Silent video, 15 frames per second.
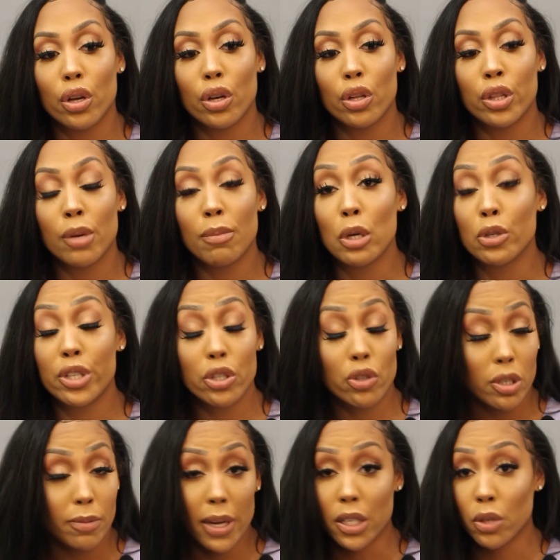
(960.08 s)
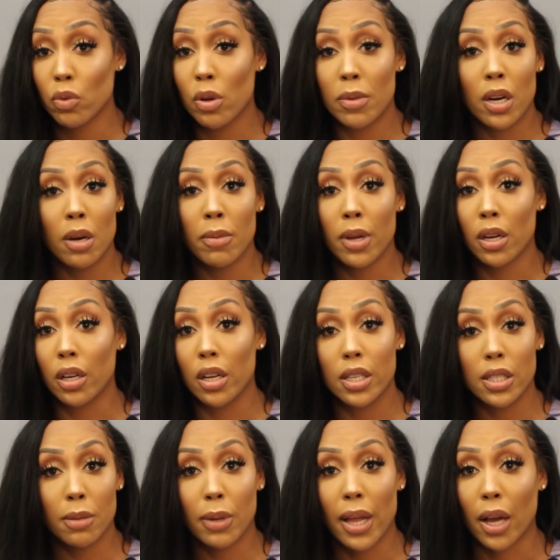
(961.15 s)
the most disrespected woman in America
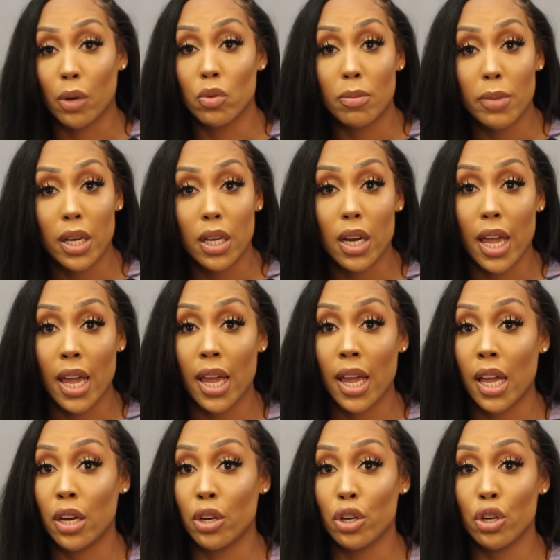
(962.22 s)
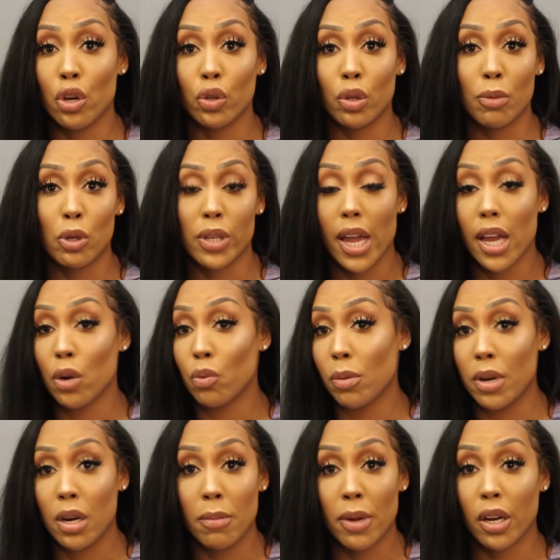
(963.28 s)
is the Black woman, and the most hated
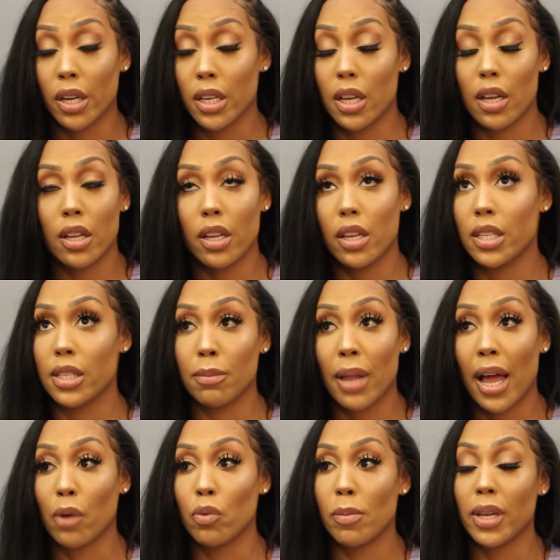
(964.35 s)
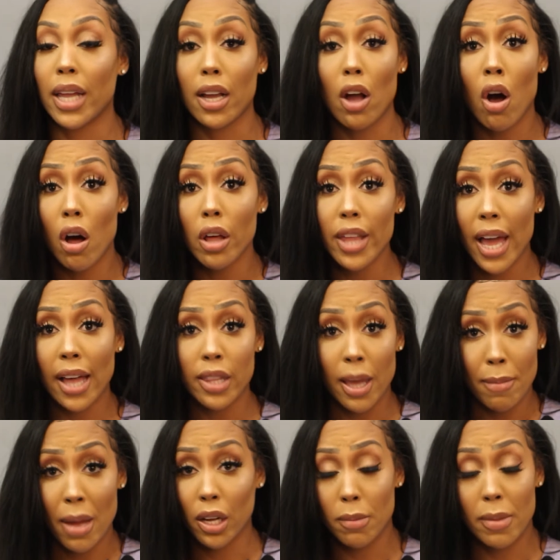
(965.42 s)
woman in America is the Black woman, like all that
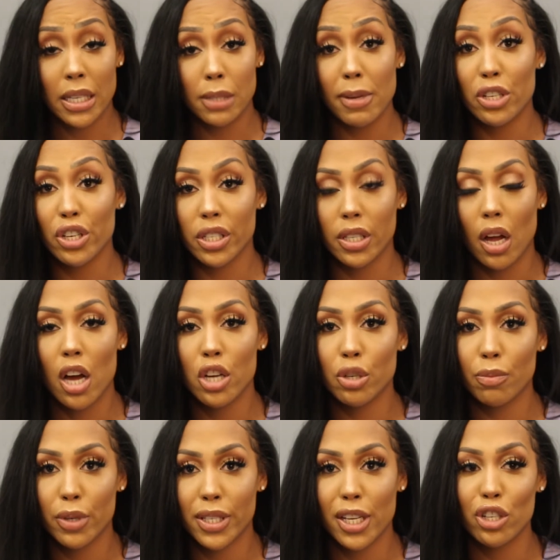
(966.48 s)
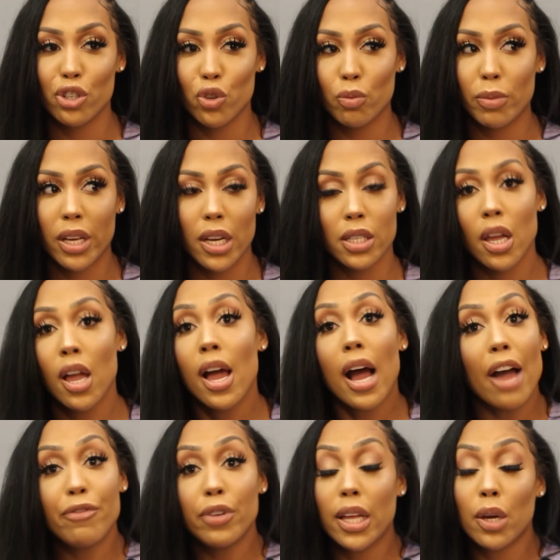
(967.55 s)
Malcolm X speech is 100% true, because
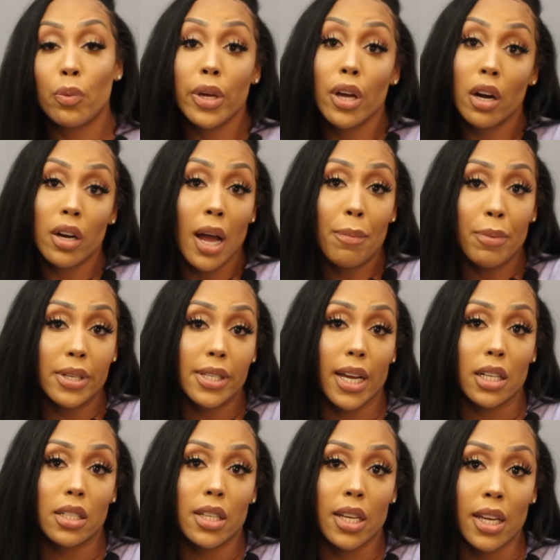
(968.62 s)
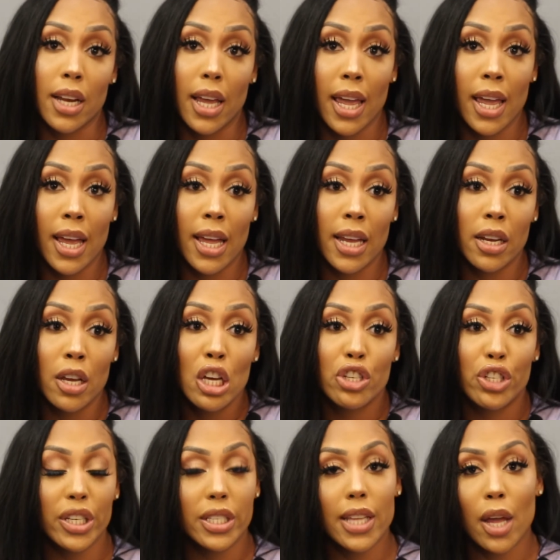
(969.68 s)
I feel like we are not protected. And
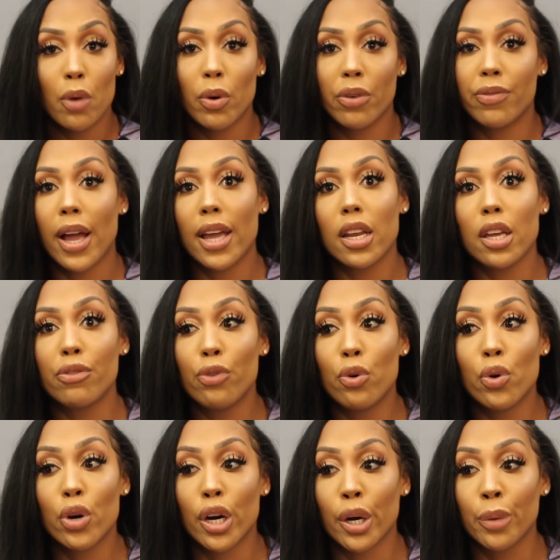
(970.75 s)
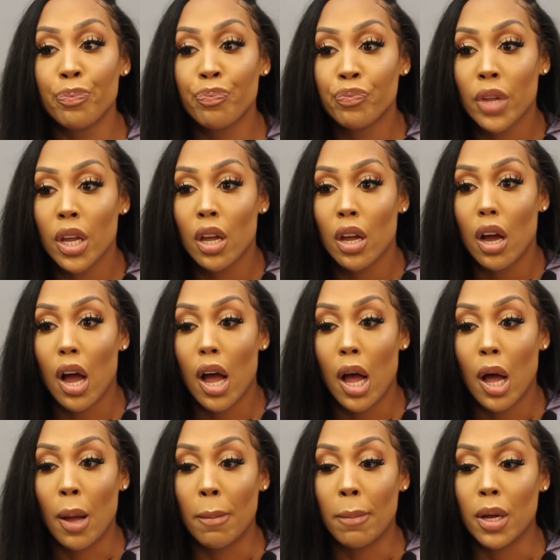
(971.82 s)
just like we're fighting for
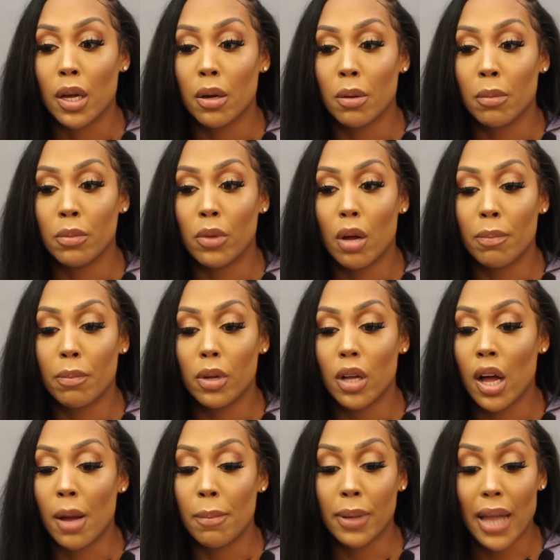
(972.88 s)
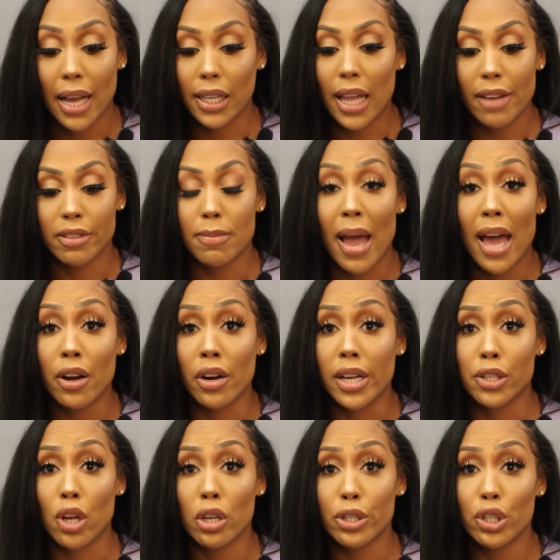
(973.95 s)
Black Lives Matter,
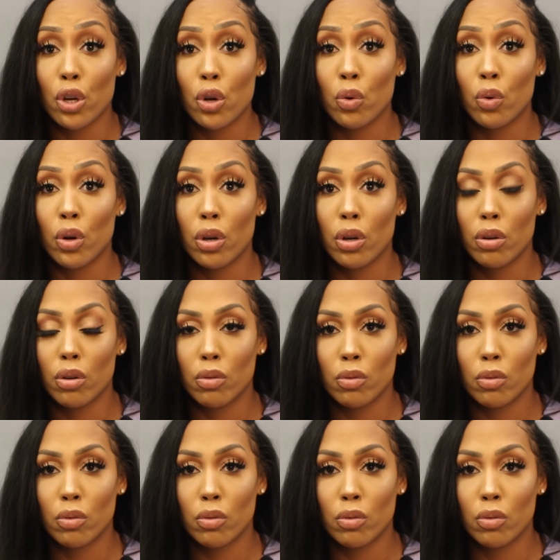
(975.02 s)
it's also,